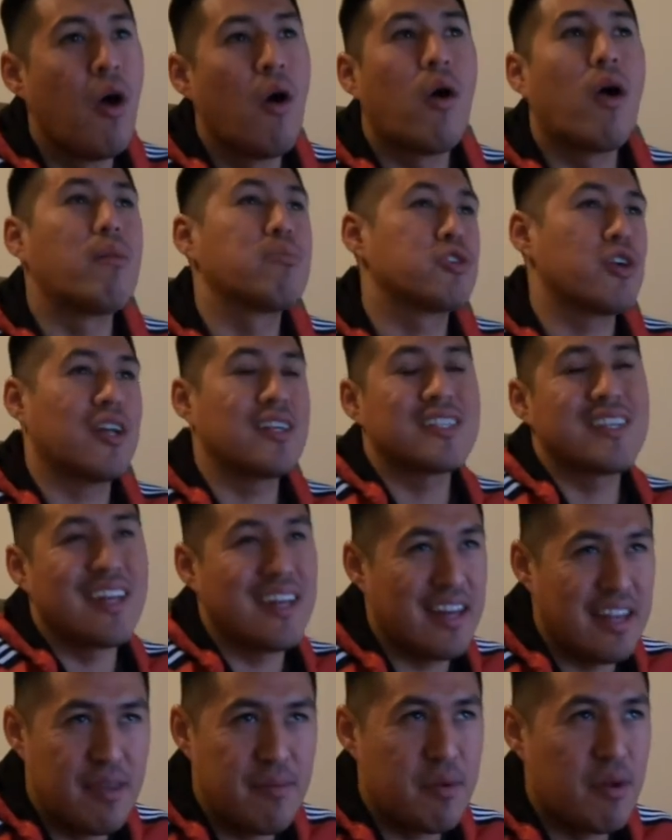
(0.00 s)
or I'm trying to
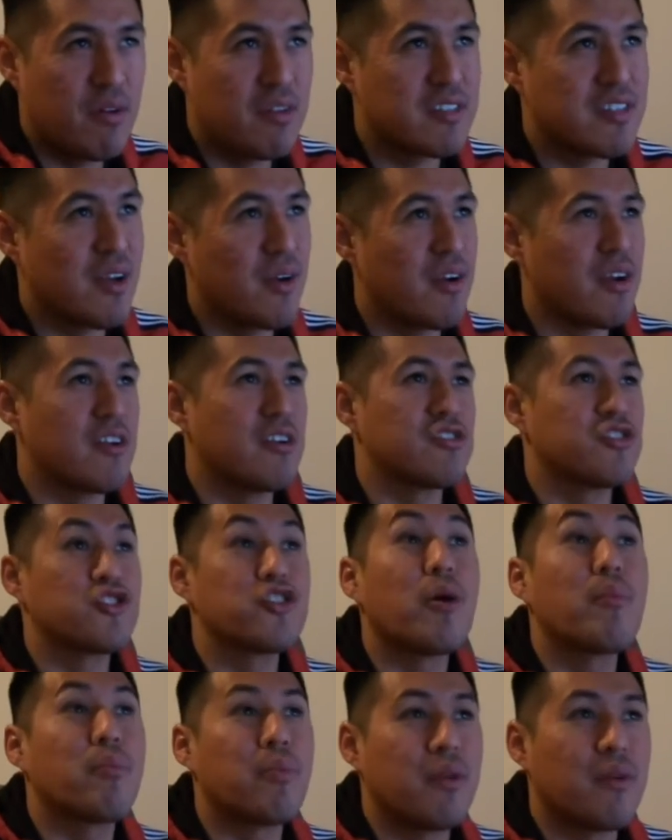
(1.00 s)
send an email and it's not working, or
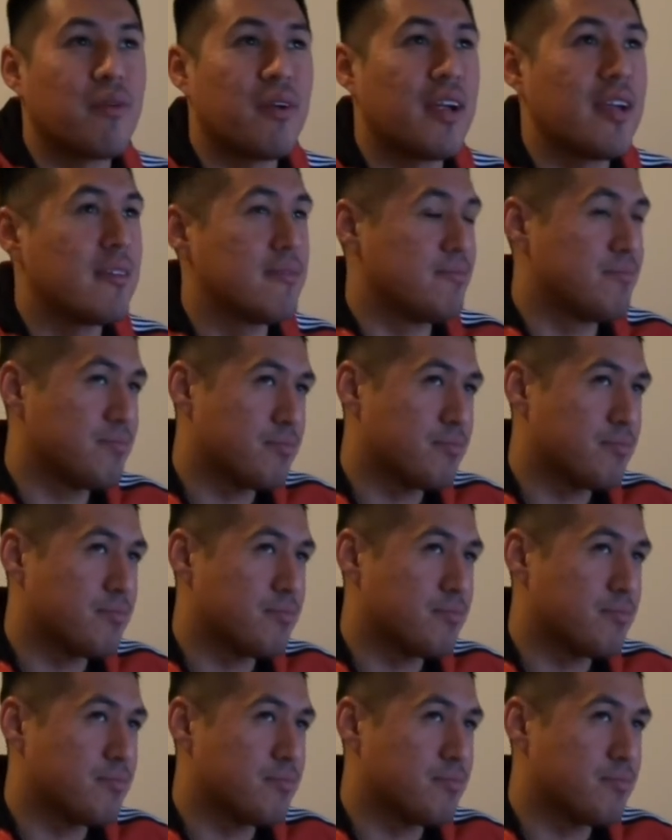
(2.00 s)
something, right?